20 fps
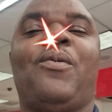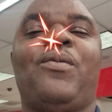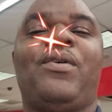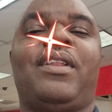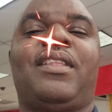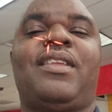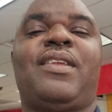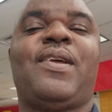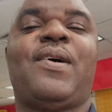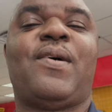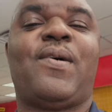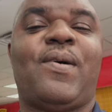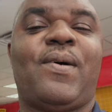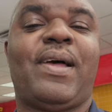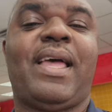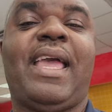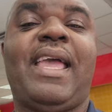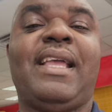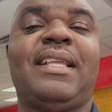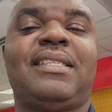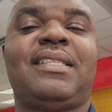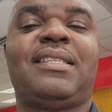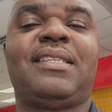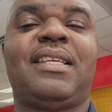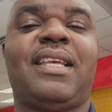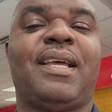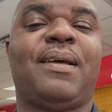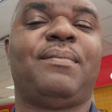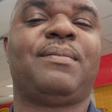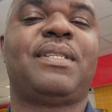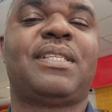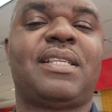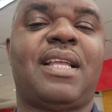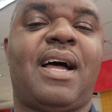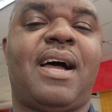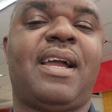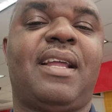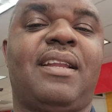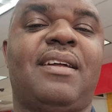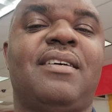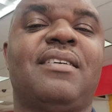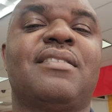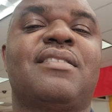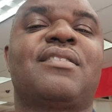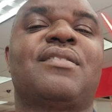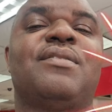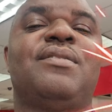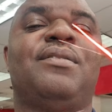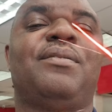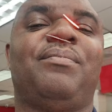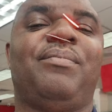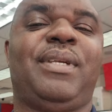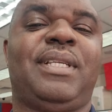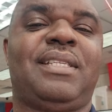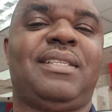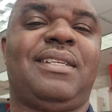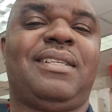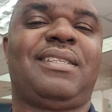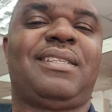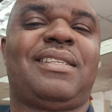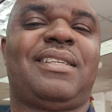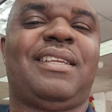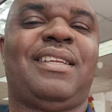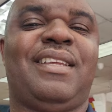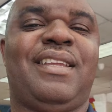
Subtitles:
with your ATM side hustle business.